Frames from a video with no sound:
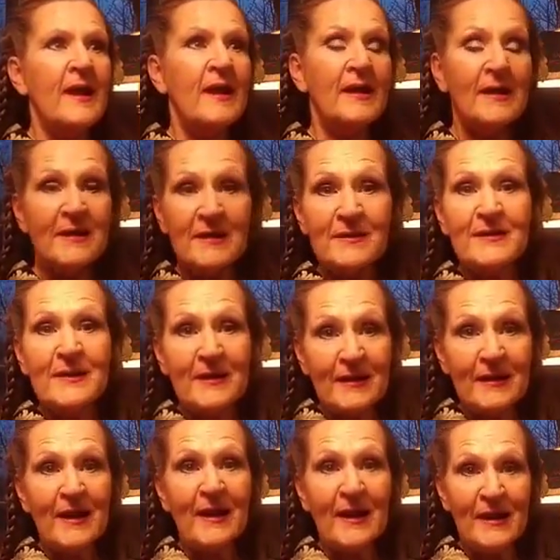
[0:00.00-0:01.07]

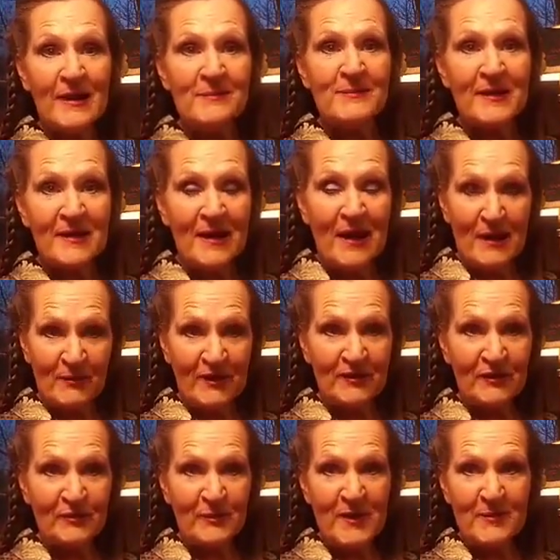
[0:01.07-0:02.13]
okay, I admit I'm one of
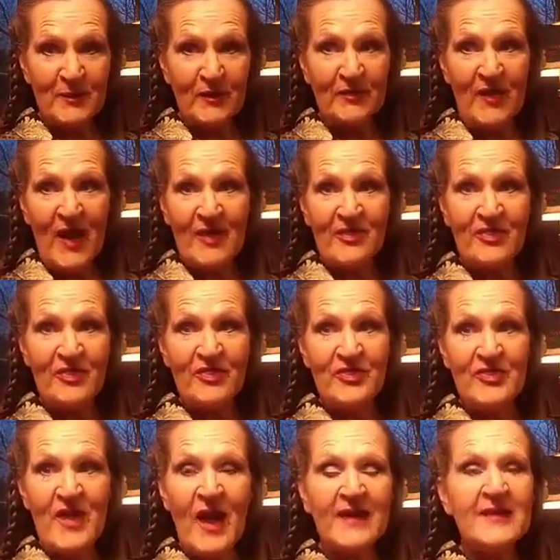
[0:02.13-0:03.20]
those people that
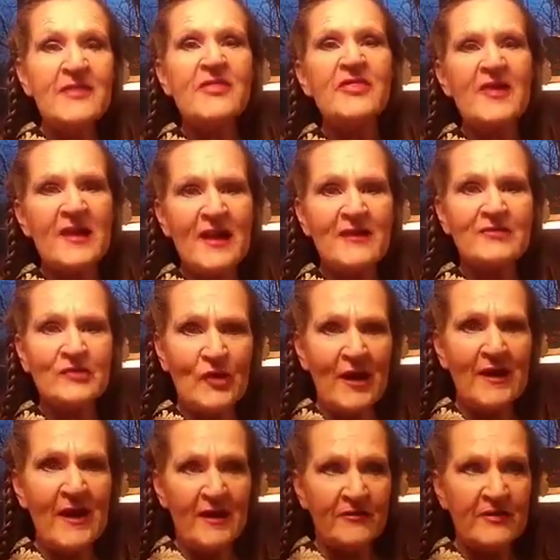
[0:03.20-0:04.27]
I didn't think I've
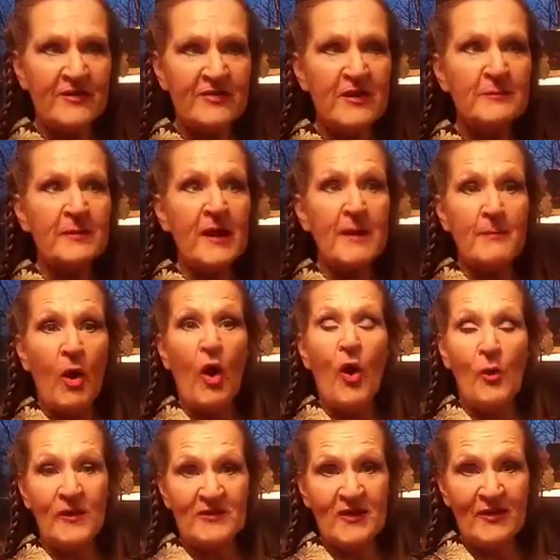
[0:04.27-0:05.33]
tried everything, but I'm
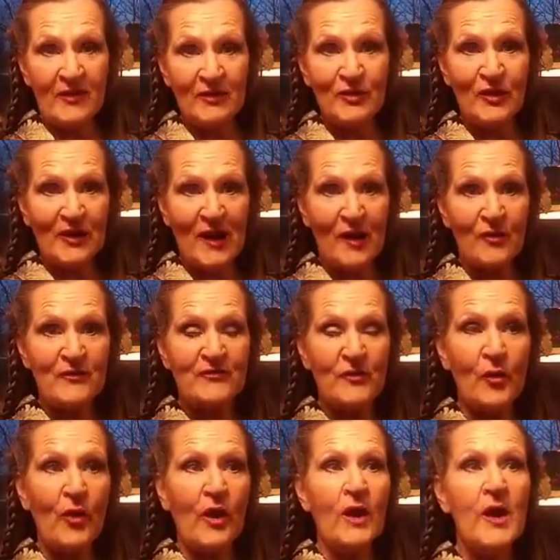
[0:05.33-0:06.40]
always on the lookout
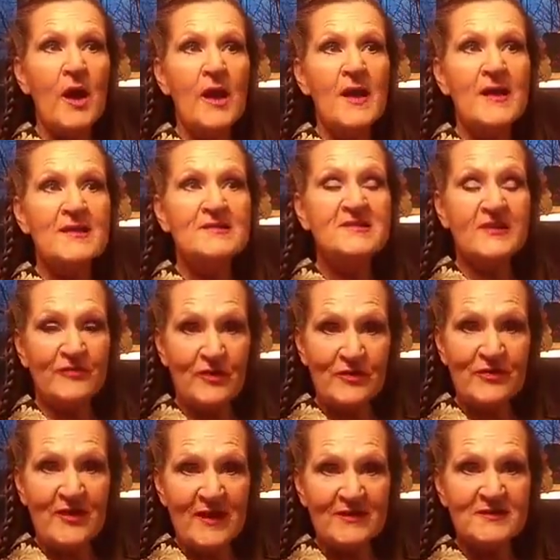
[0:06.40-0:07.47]
for
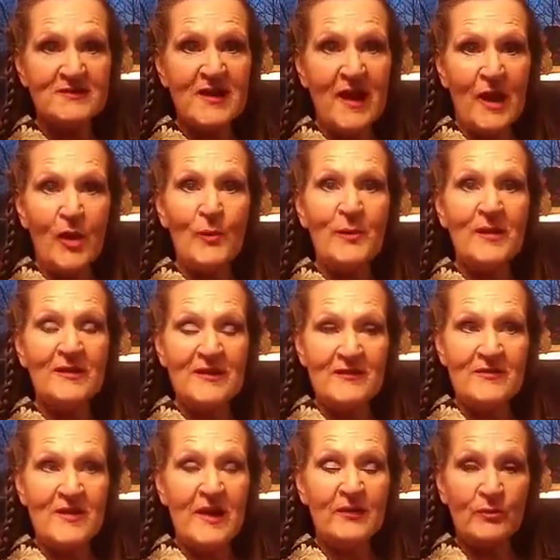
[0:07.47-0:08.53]
different things to help
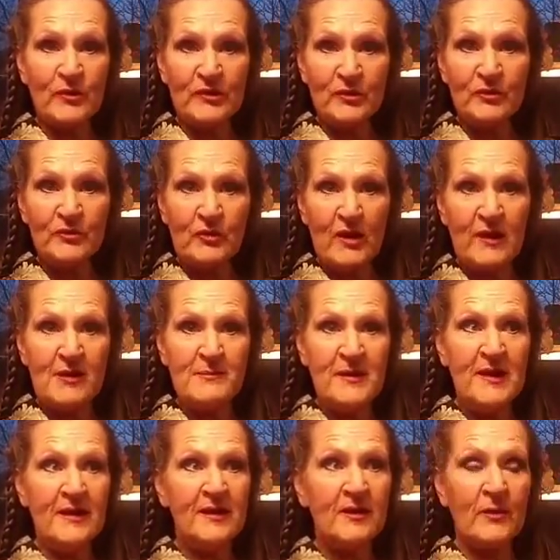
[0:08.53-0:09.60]
alleviate and reduce chronic
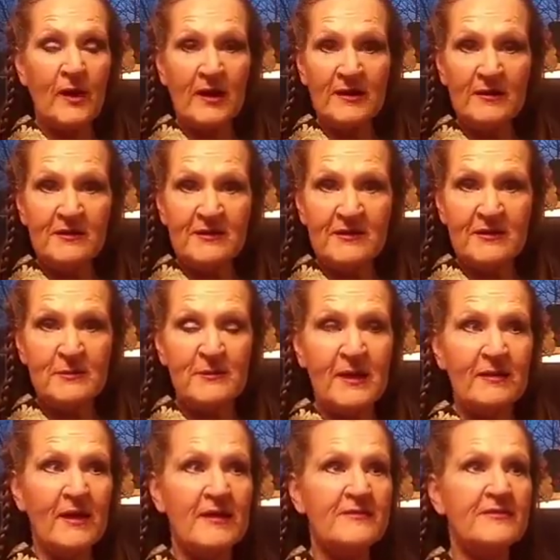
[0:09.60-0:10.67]
pain and chronic illness in my
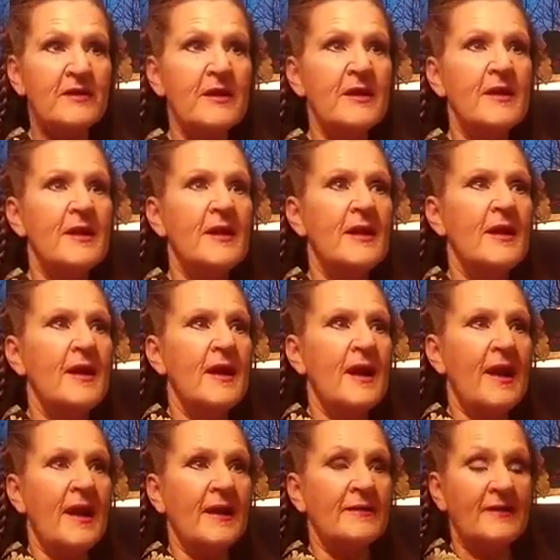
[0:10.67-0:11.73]
life
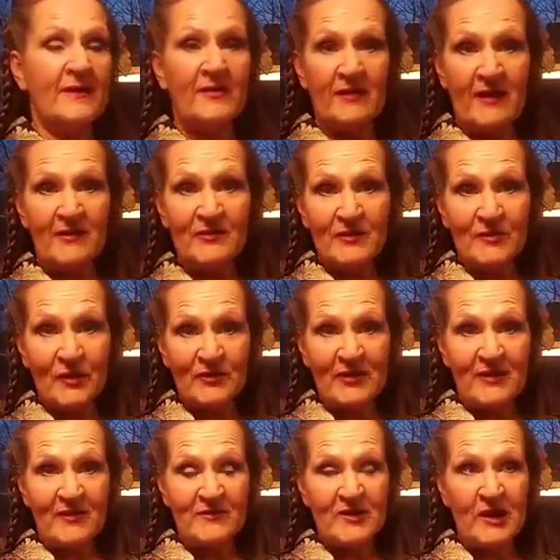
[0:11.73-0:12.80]
and in the lives of those I
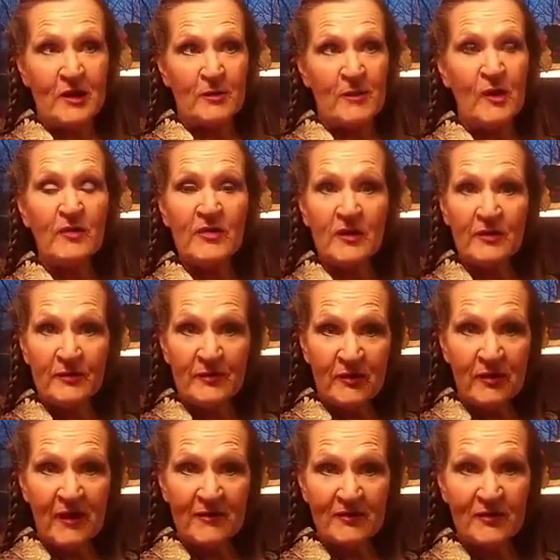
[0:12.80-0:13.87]
love and care about and the
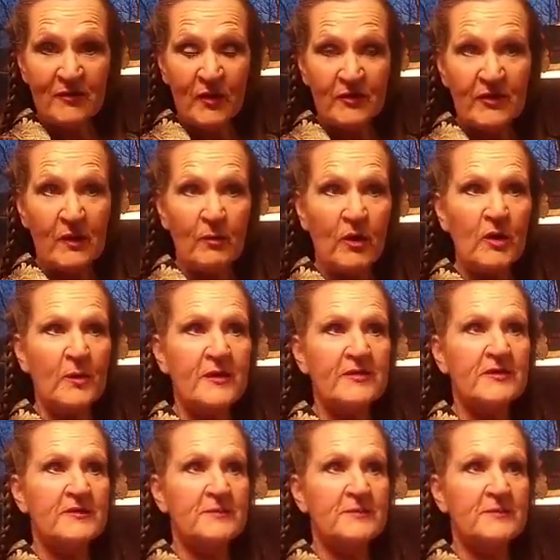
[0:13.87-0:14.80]
lives of those I work with